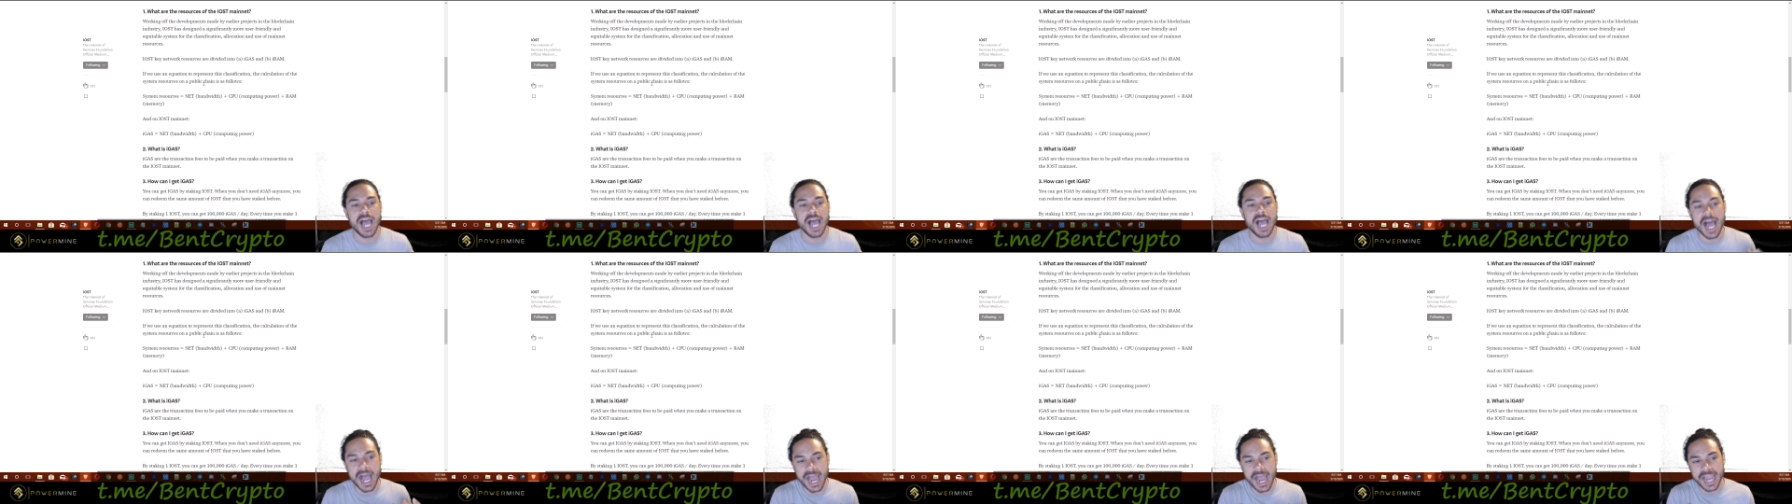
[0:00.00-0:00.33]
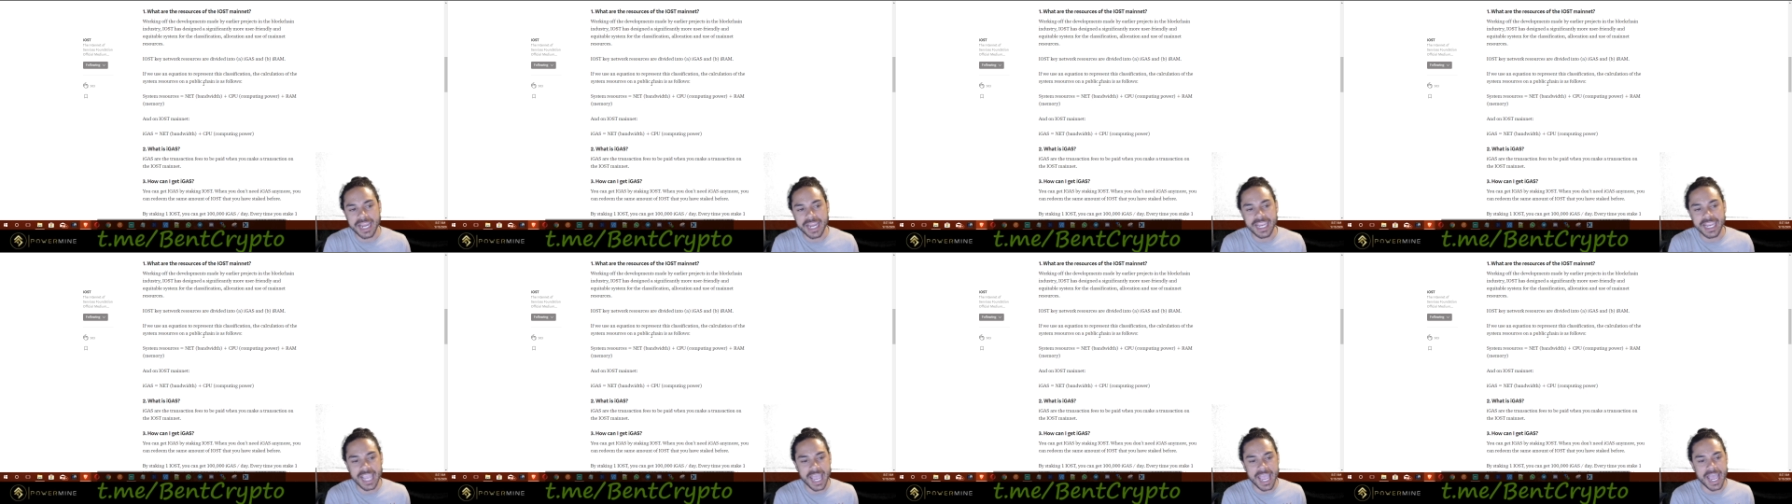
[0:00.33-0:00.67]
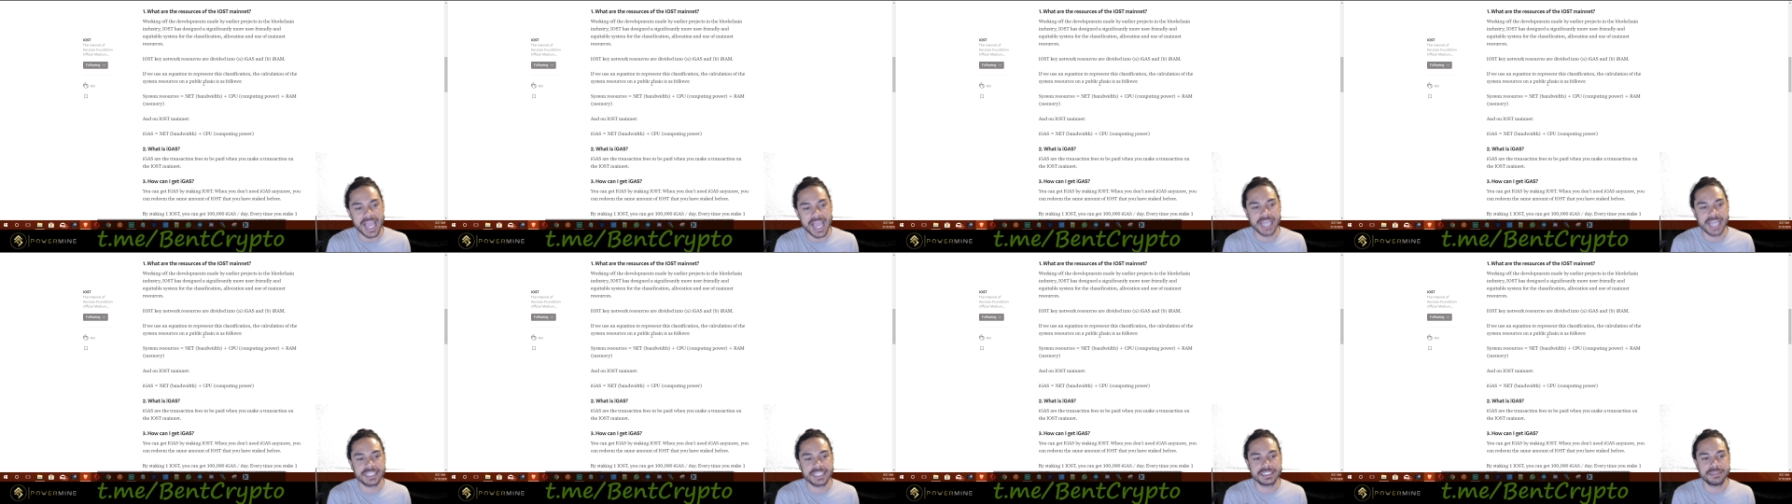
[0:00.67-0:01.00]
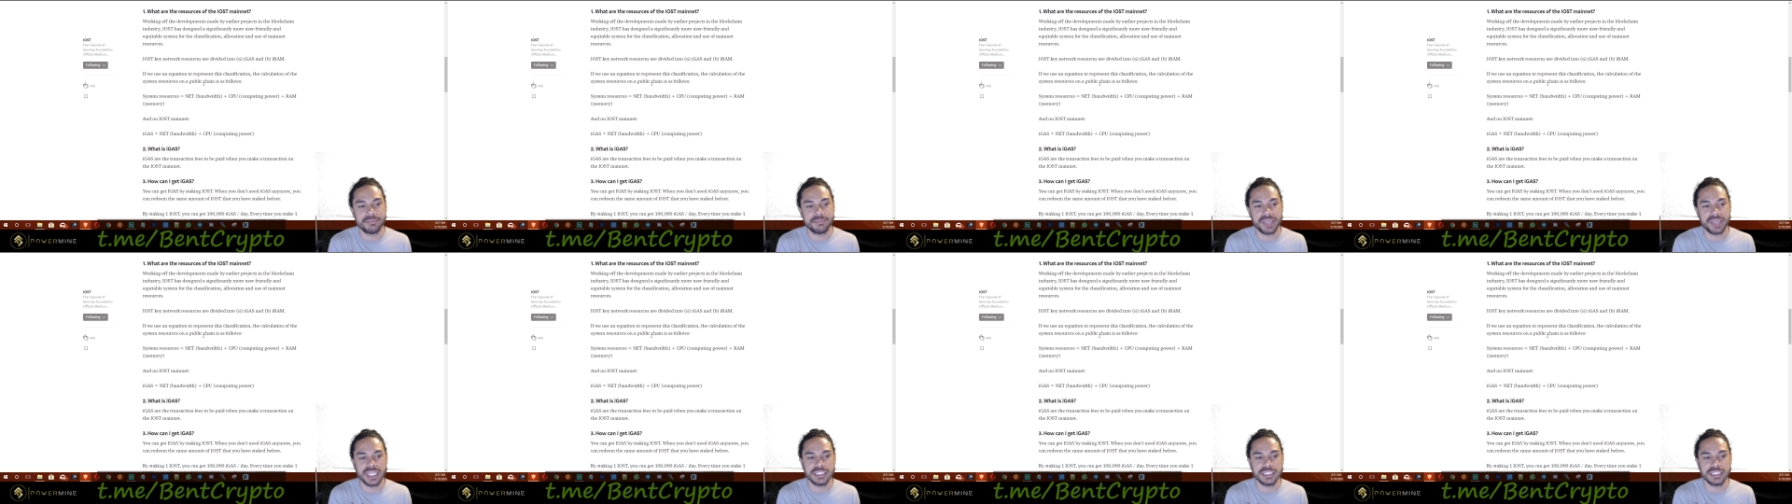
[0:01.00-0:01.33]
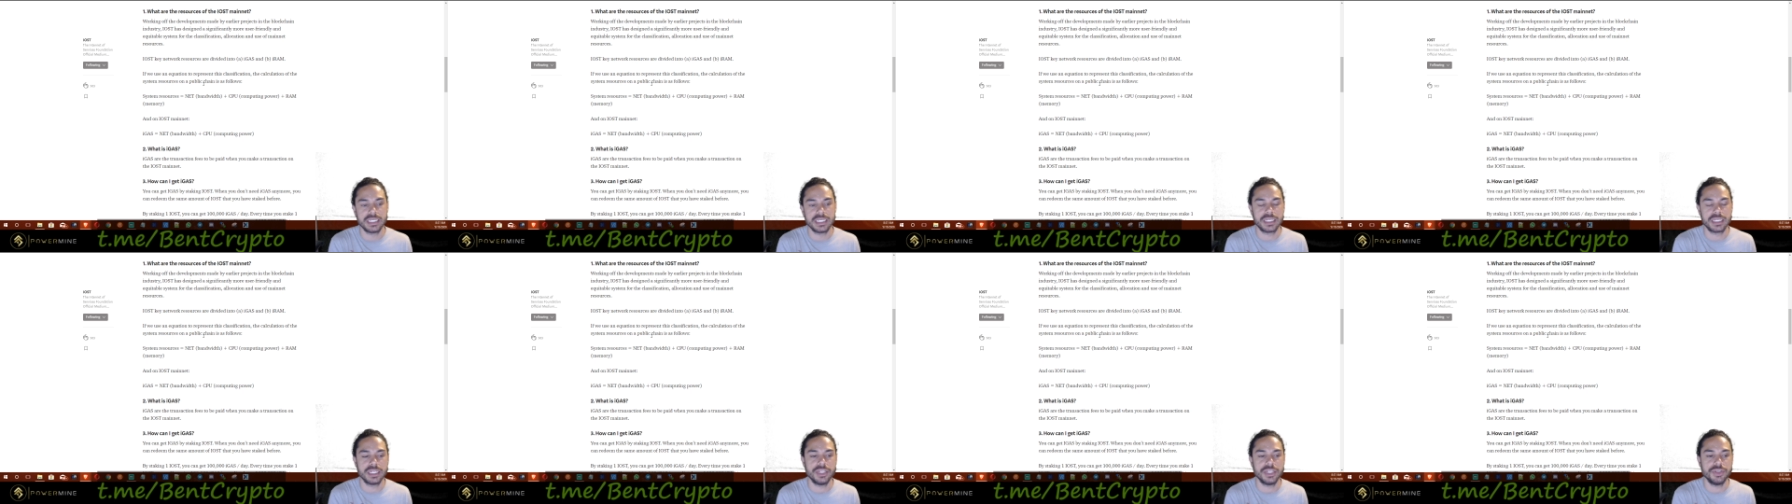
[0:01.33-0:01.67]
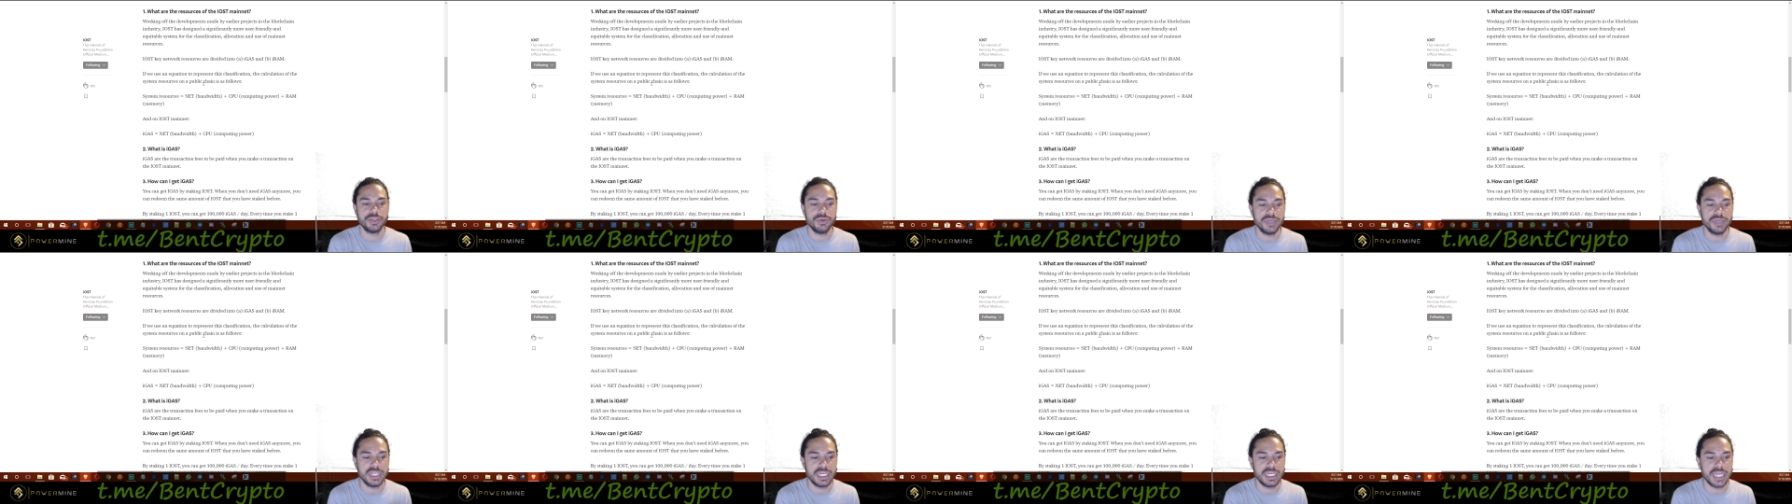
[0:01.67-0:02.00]
IGAS, basically,
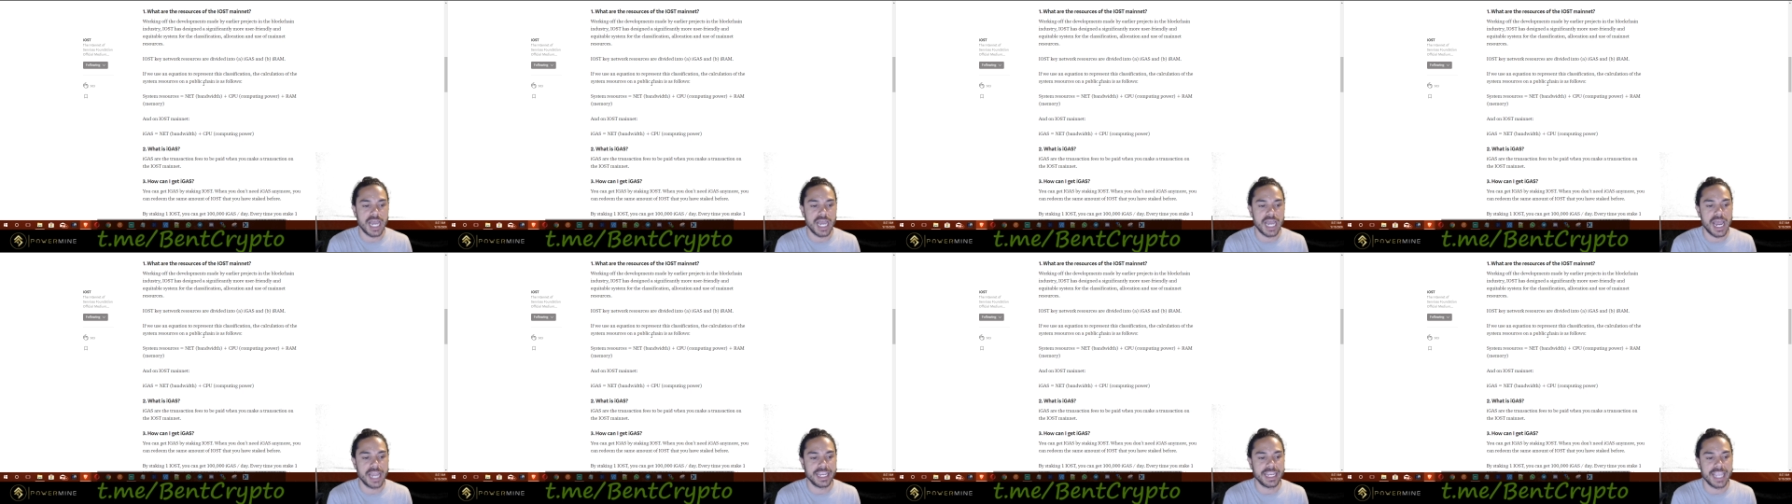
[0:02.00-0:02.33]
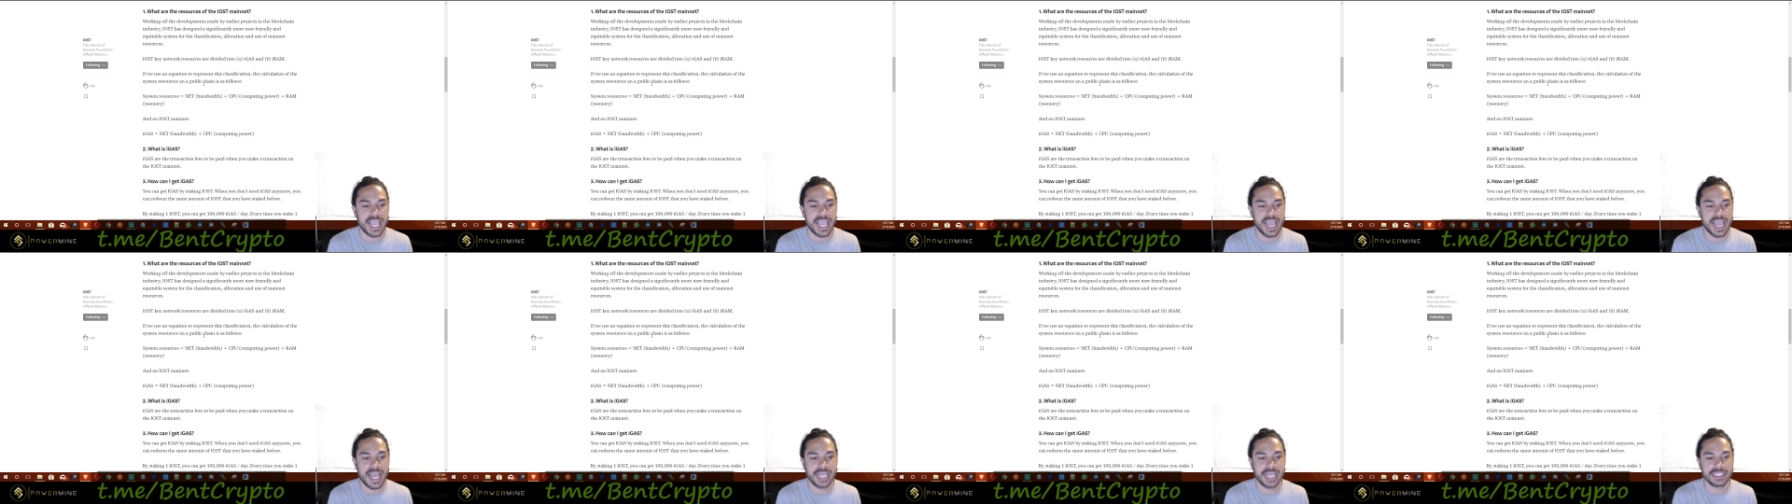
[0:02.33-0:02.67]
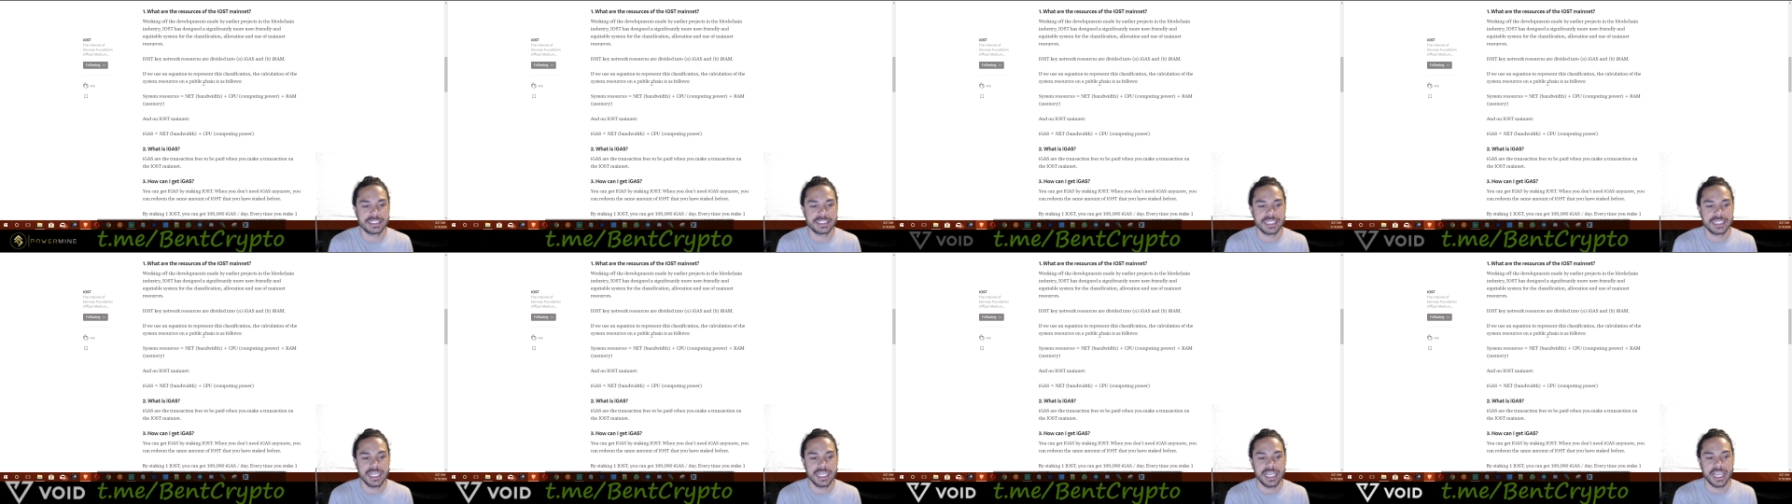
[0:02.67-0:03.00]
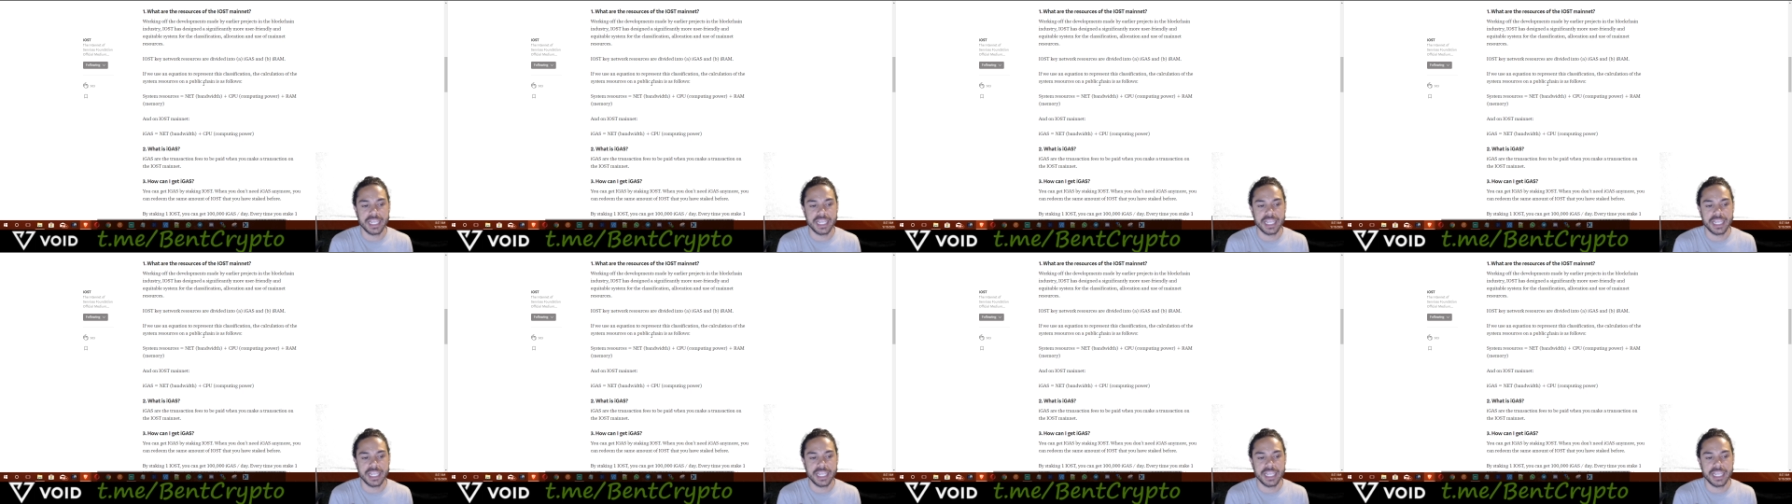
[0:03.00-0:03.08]
you need IGAS